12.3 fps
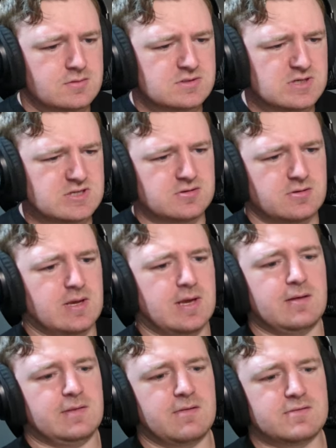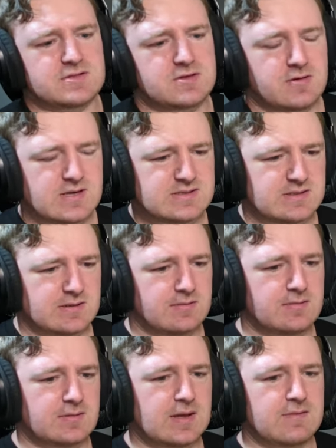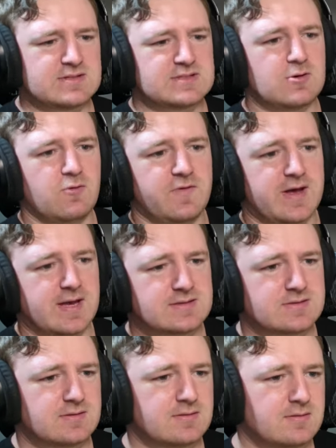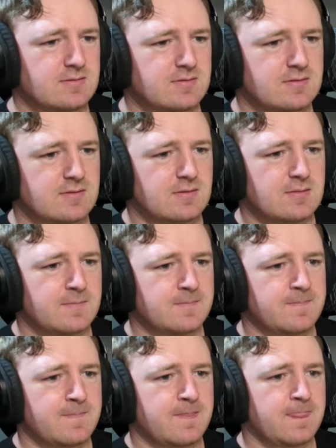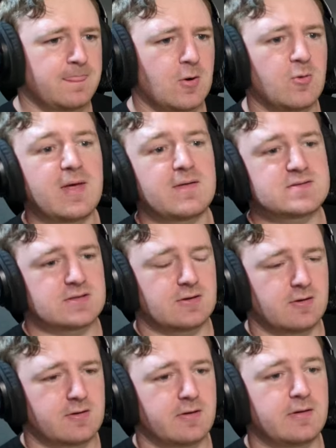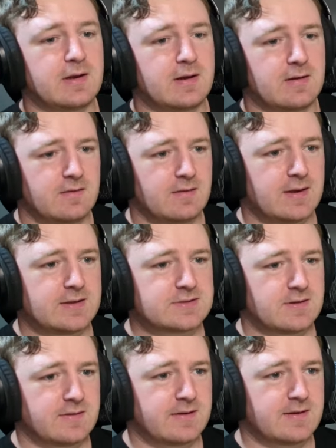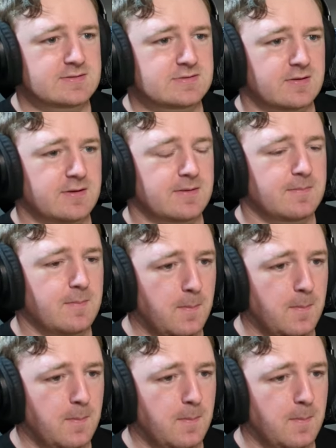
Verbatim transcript: Jeez, okay, that was crazy. That was so fast. Oh, that was a knock on. Yeah, I saw that. I saw that.